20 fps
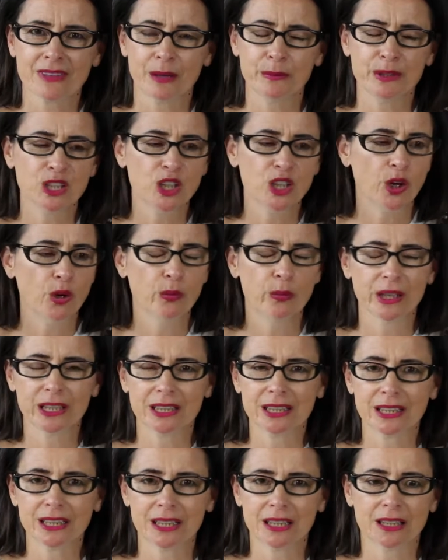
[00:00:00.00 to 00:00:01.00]
I mean,
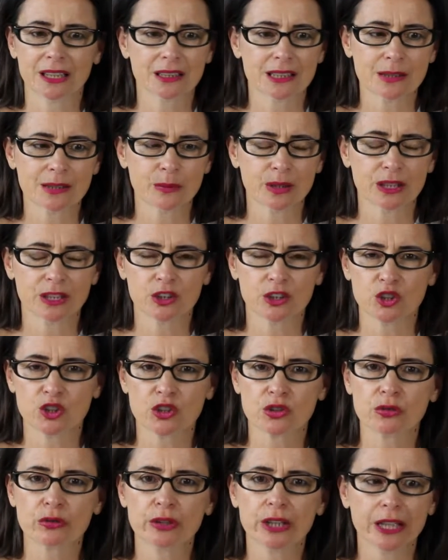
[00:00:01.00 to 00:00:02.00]
someone can
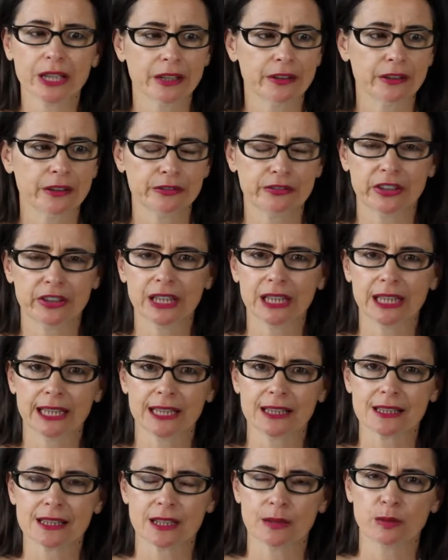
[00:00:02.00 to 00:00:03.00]
trigger
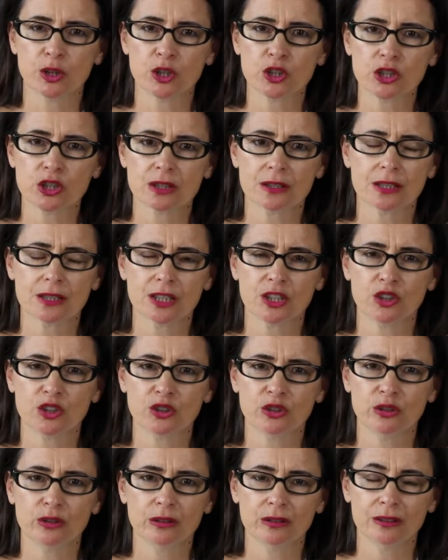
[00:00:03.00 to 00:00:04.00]
feelings and emotions in
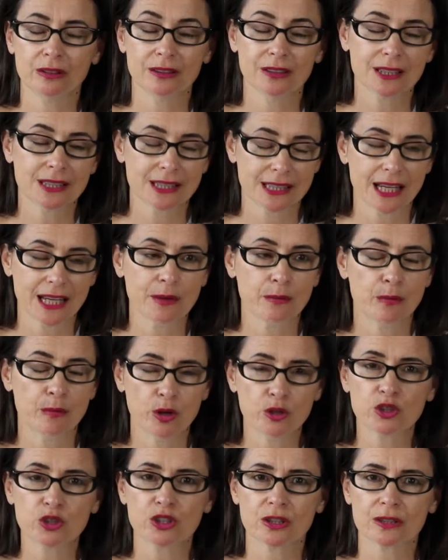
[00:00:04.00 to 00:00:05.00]
you. Let's say
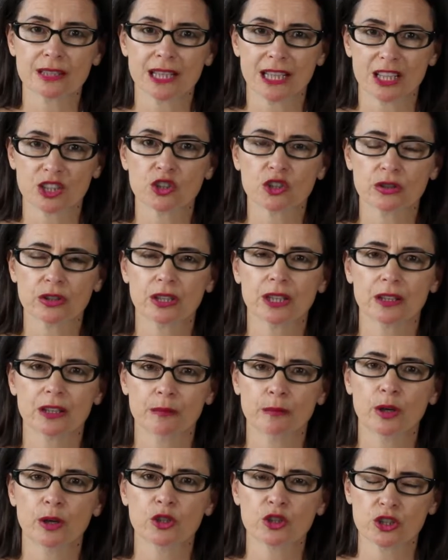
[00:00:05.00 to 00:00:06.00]
emotions, they can trigger
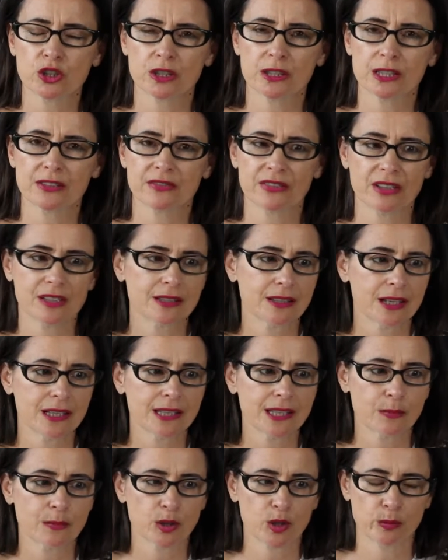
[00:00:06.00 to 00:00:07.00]
emotions if they
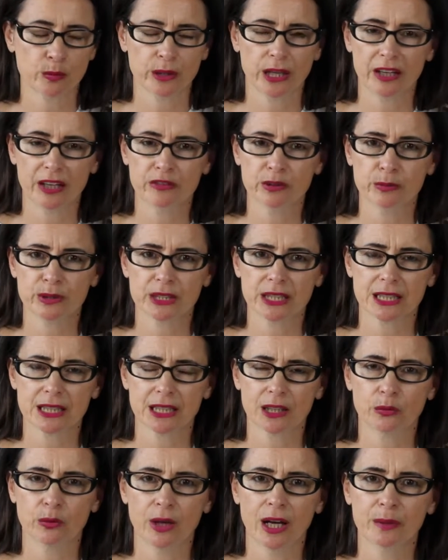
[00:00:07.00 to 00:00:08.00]
say something or behave a
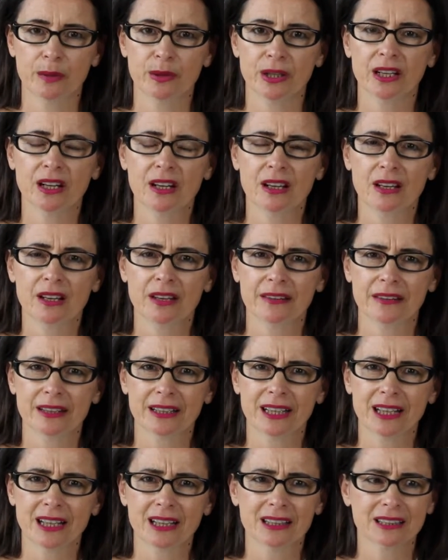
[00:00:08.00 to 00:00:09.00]
particular way, but
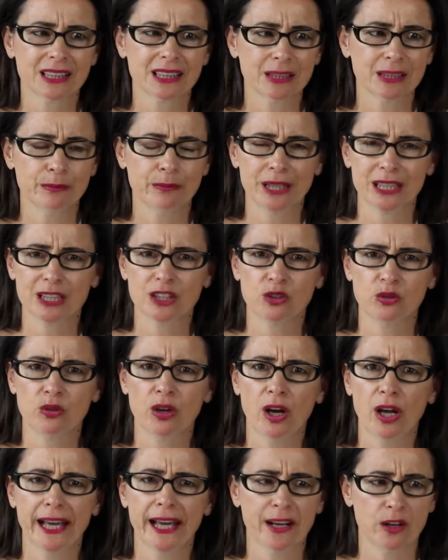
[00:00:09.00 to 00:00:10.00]
they can't make you
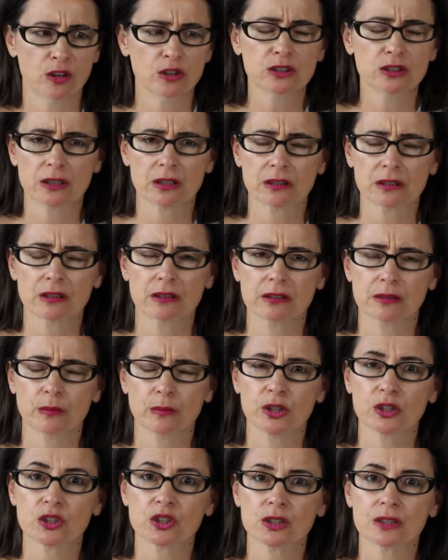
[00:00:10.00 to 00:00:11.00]
hang on to those
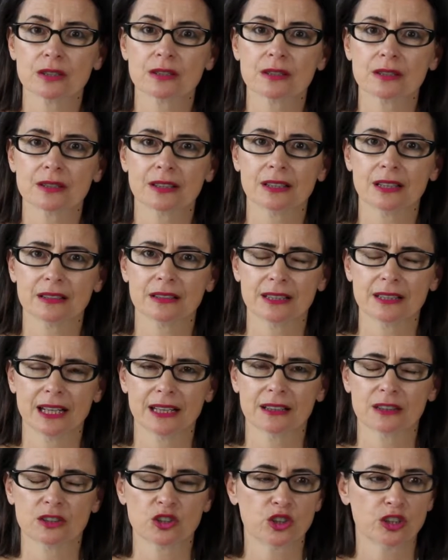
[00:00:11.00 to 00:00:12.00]
emotions and
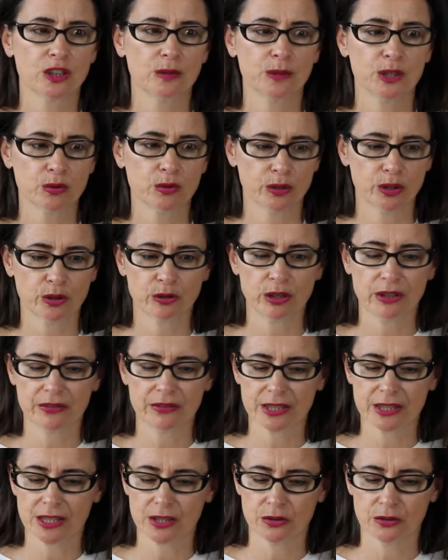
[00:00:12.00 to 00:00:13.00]
turn them into a
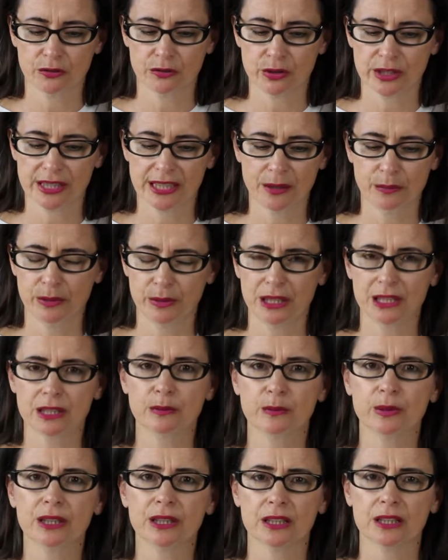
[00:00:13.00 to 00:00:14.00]
grievance, into resentment,
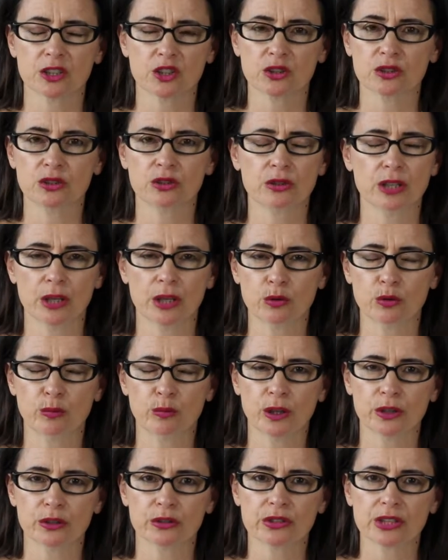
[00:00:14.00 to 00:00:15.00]
into bitterness. You do that all
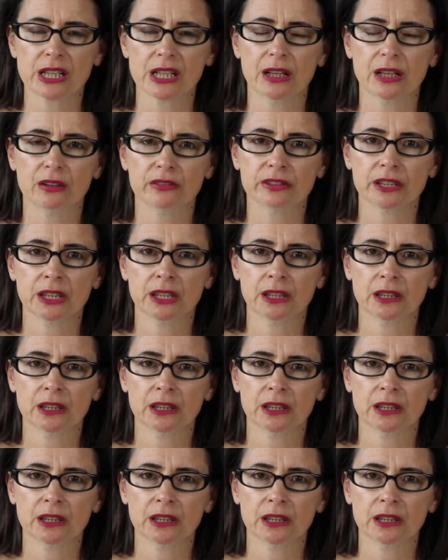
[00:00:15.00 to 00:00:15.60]
by yourself.